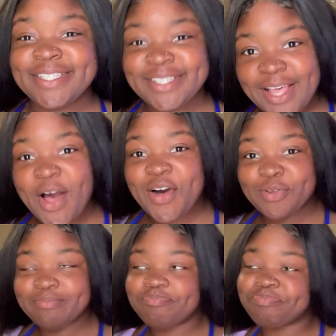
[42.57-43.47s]

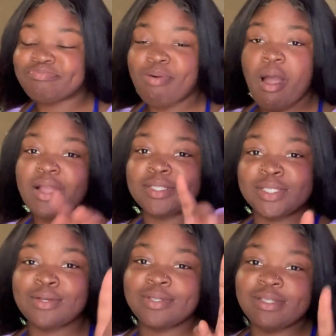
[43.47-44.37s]
So, part
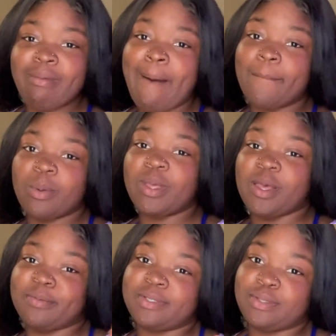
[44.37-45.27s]
2 to my boot
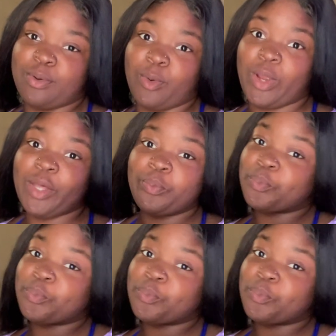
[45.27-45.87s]
camp story.